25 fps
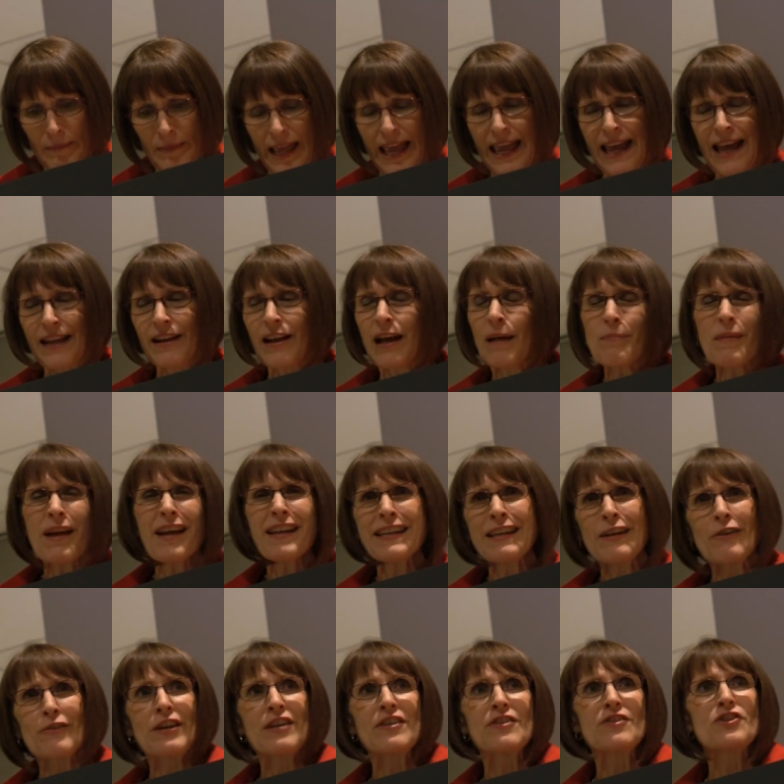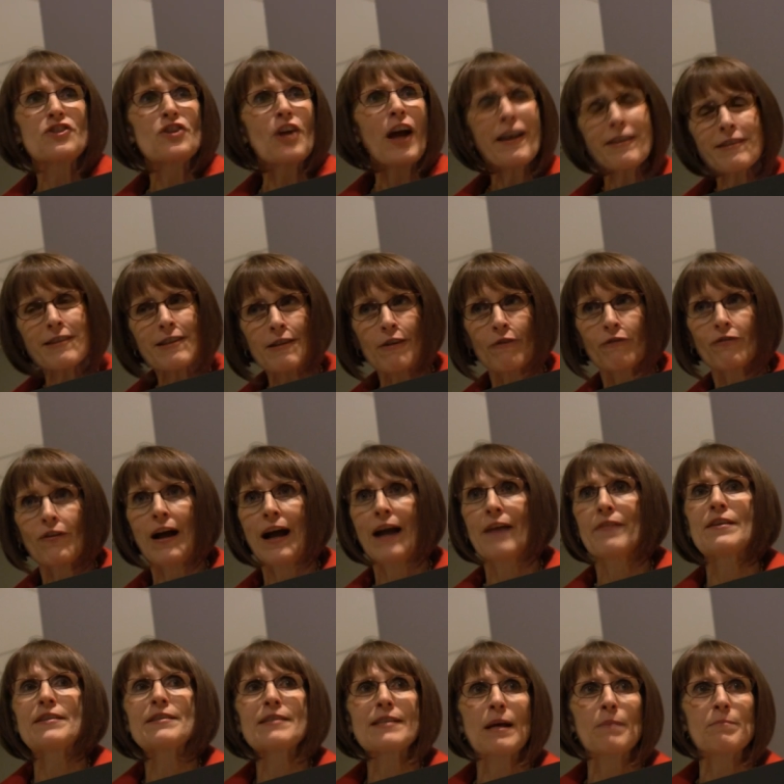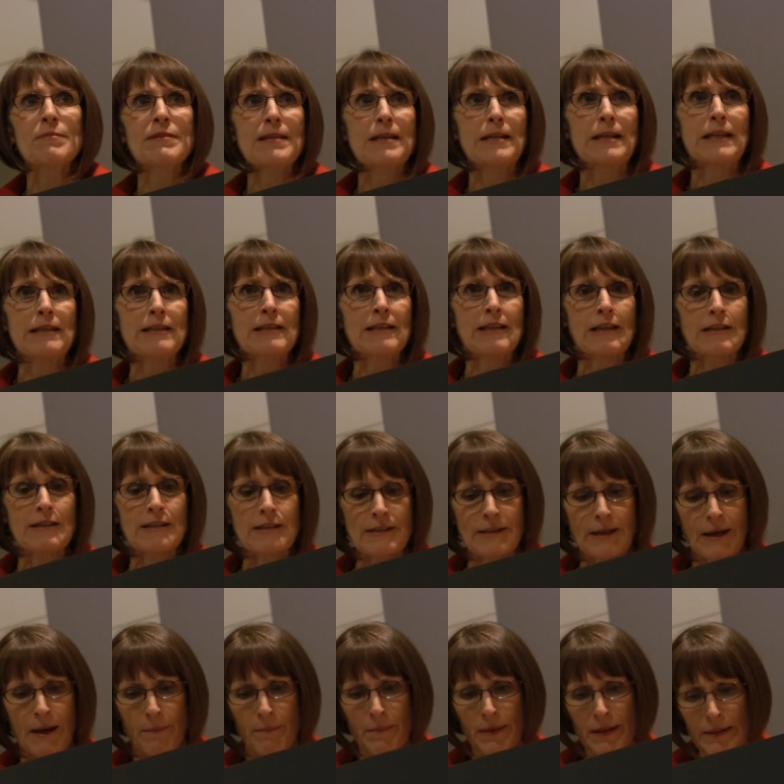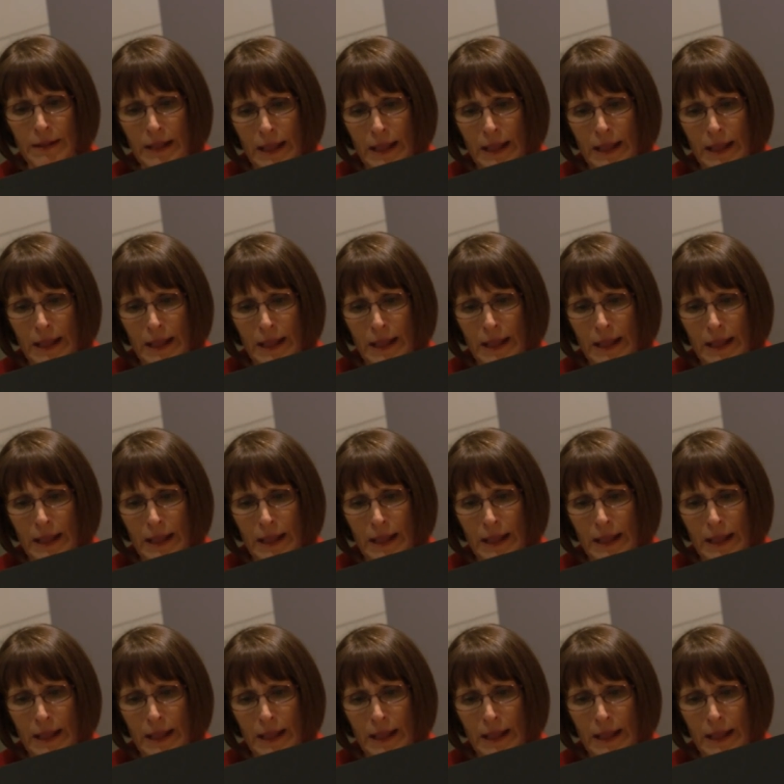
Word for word: And I'm not here to justify the subsidy system,